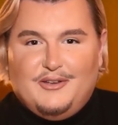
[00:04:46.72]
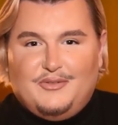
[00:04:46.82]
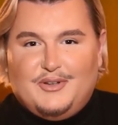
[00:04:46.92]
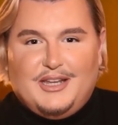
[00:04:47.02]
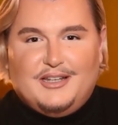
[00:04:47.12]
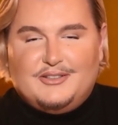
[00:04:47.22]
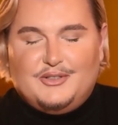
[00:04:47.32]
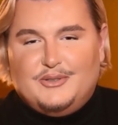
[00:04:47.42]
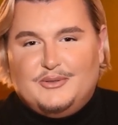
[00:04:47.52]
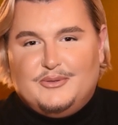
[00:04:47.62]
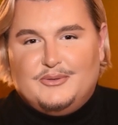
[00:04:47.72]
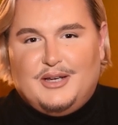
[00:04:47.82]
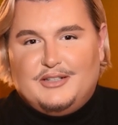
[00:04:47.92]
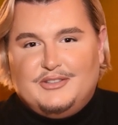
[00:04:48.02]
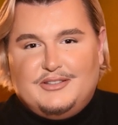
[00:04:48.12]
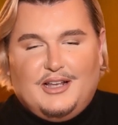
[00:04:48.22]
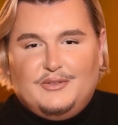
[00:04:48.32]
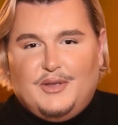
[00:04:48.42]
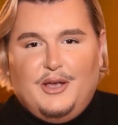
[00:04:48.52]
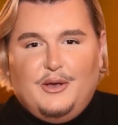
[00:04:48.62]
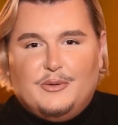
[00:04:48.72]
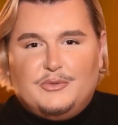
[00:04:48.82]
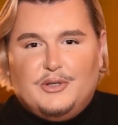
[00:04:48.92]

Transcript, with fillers: forget to uh, just ask for help.